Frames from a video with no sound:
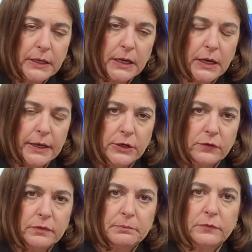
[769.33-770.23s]
in
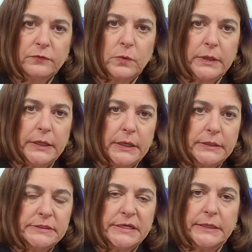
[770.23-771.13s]
November of
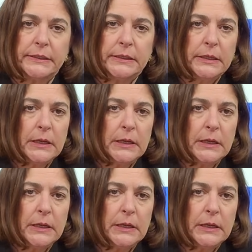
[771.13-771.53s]
2019.